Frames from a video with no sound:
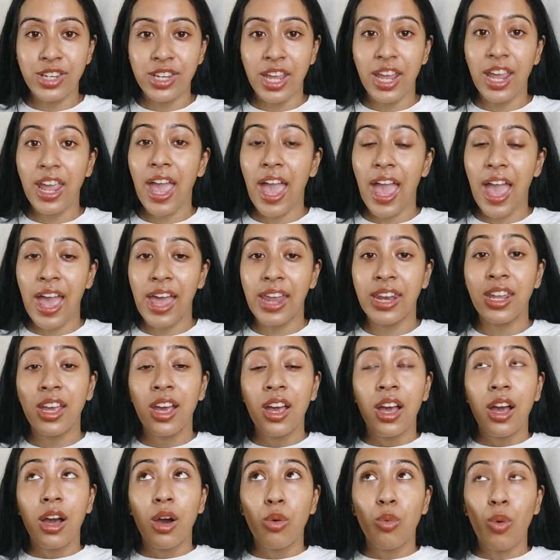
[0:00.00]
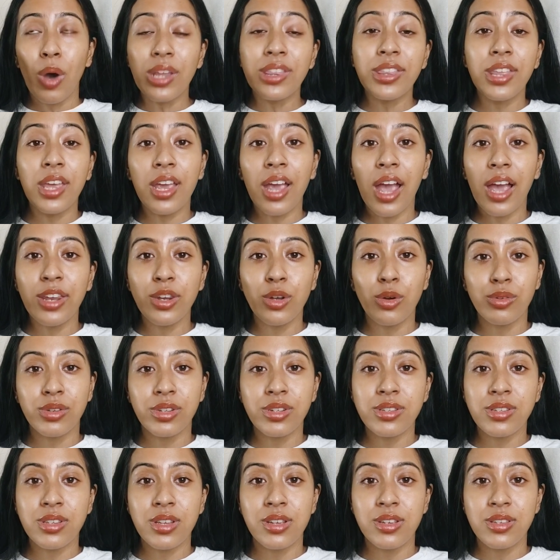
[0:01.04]
day. And one thing I
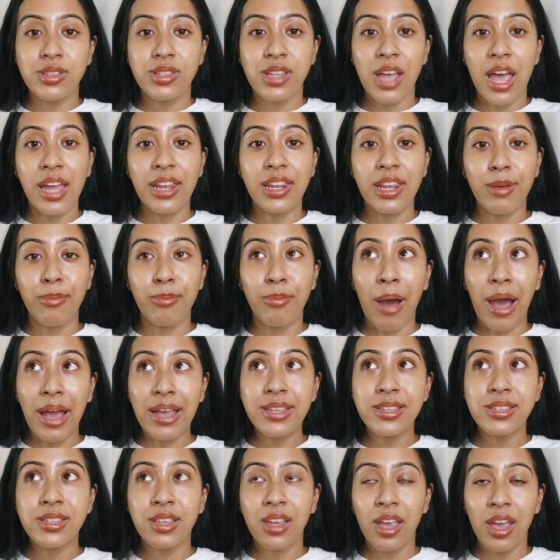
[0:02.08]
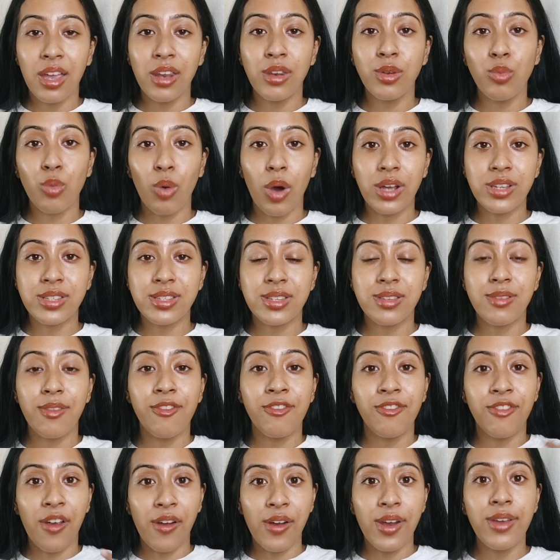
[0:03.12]
noticed is that my skin was
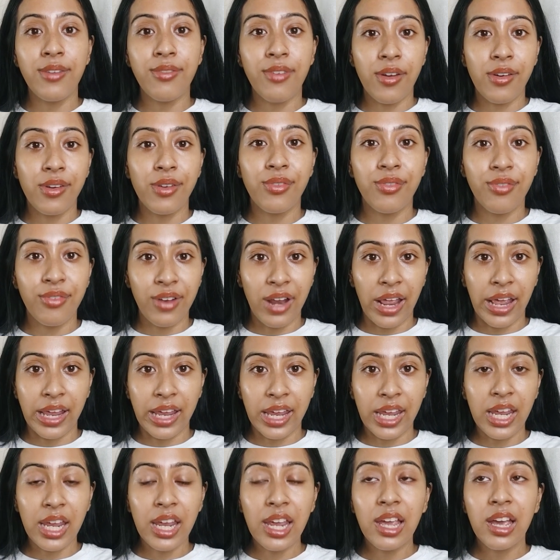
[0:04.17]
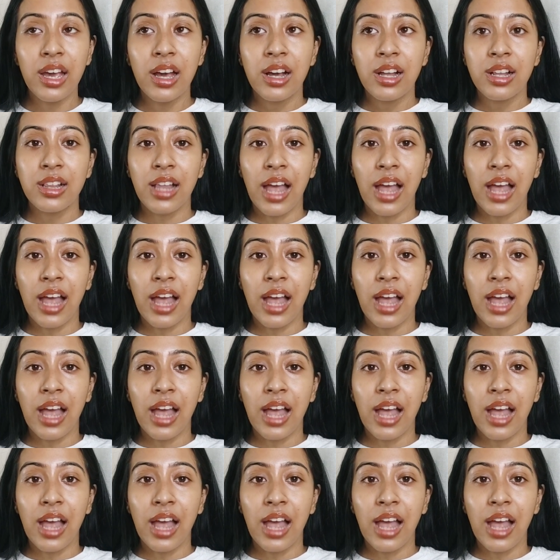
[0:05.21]
very, very flaky.